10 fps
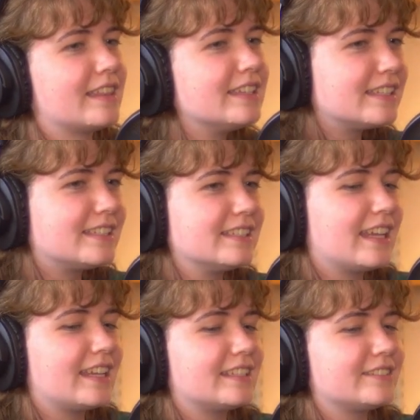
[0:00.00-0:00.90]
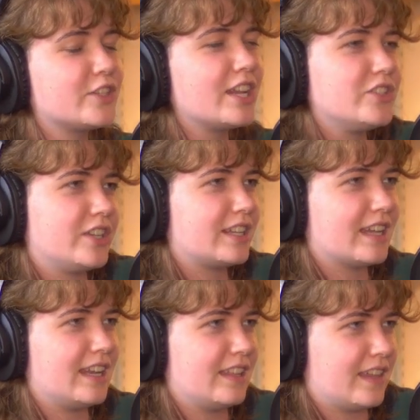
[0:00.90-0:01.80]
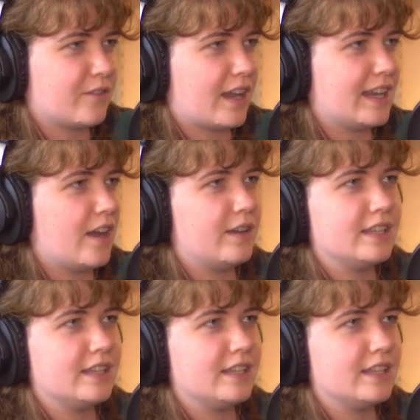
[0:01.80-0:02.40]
this isn't like changing anything right now, and it